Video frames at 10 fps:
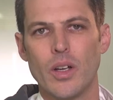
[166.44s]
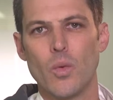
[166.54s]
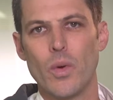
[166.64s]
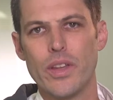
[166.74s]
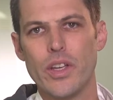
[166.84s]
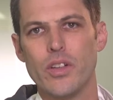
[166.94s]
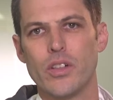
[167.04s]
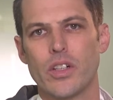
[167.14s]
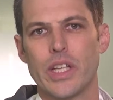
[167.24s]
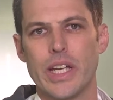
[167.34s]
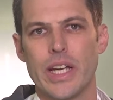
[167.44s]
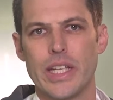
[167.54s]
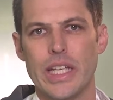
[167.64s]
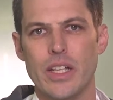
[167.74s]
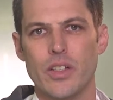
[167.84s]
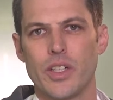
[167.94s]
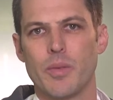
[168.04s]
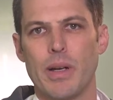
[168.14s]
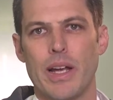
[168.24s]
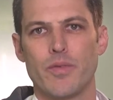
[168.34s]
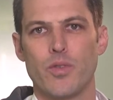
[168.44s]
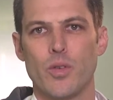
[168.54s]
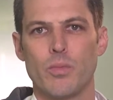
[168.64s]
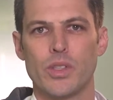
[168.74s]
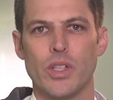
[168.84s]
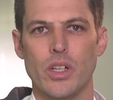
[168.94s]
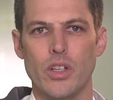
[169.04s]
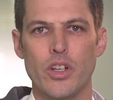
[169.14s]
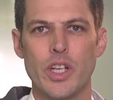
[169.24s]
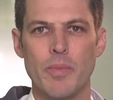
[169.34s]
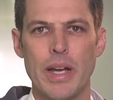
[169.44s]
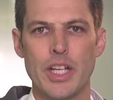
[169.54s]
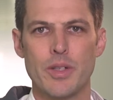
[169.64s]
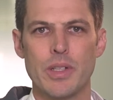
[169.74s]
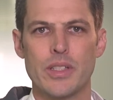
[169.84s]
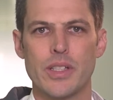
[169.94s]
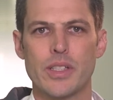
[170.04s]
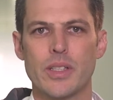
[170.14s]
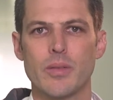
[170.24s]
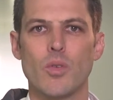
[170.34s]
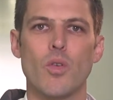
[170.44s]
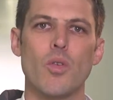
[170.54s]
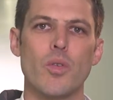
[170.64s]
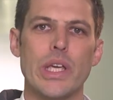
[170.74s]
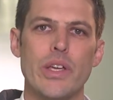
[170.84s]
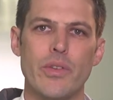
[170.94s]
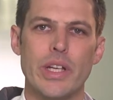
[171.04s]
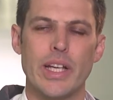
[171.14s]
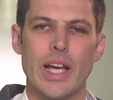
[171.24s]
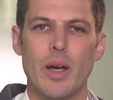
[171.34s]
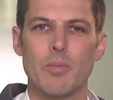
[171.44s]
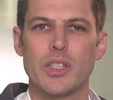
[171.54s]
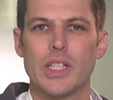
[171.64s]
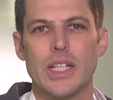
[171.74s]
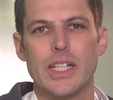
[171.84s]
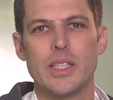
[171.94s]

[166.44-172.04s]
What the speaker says: Whether you're looking at e-learning platforms, a learning management system, or e-reading apps, it's